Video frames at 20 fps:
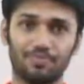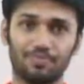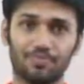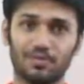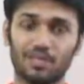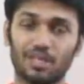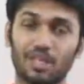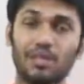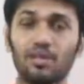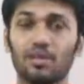
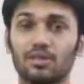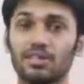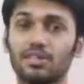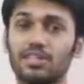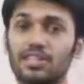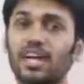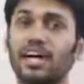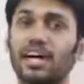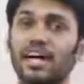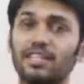So this is a
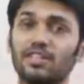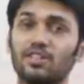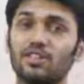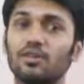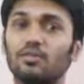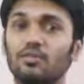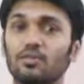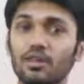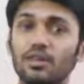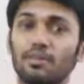kind
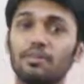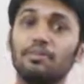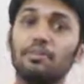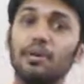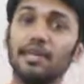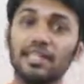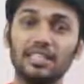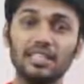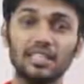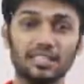of
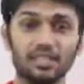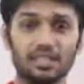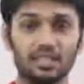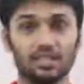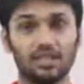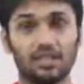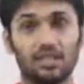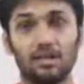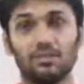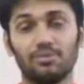base
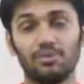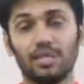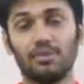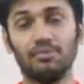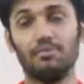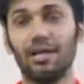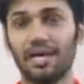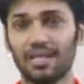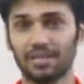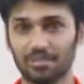of their
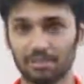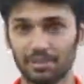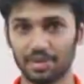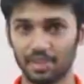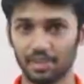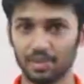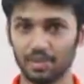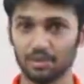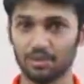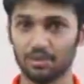
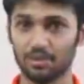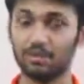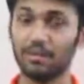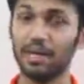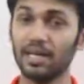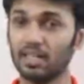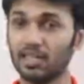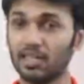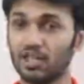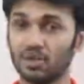mathematics. So make
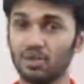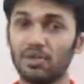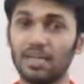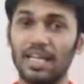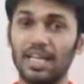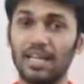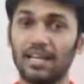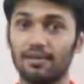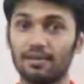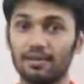sure they
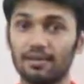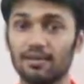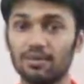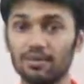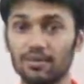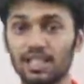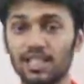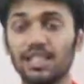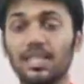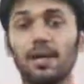learn it
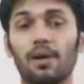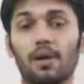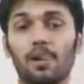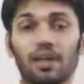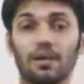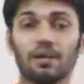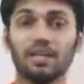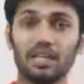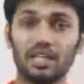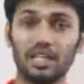very
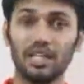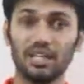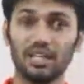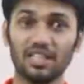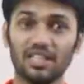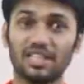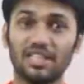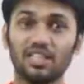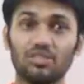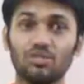clearly.
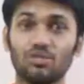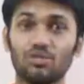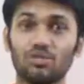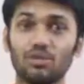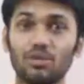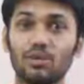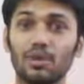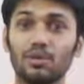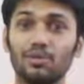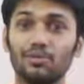They should
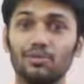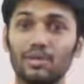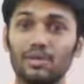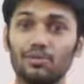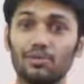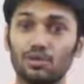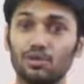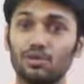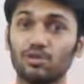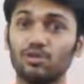be
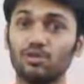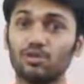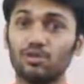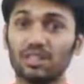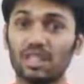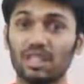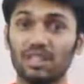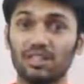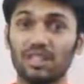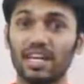able to tell
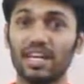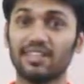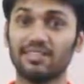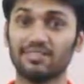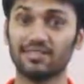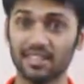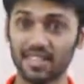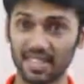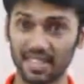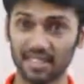it like
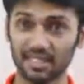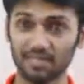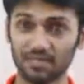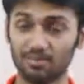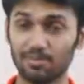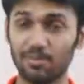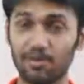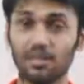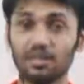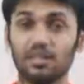this,
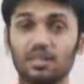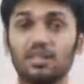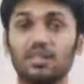but